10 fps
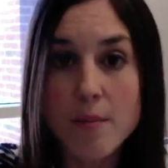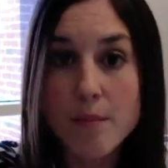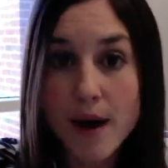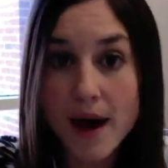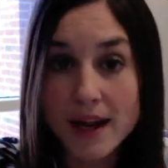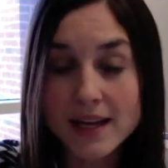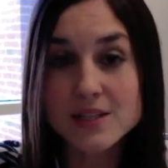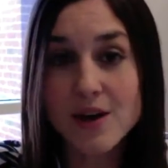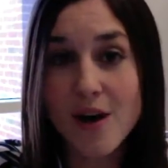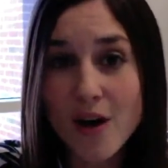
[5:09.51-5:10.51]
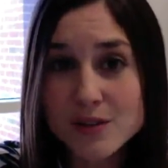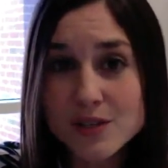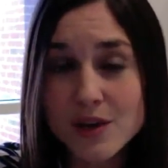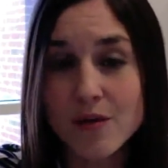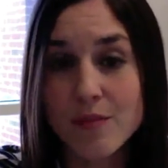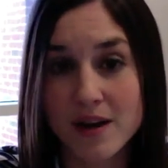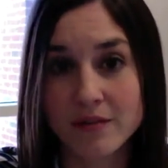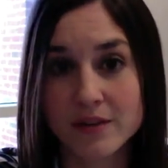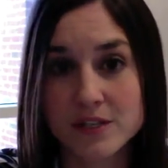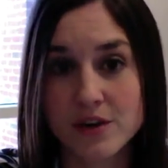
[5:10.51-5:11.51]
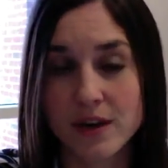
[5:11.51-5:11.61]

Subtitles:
But it's also beneficial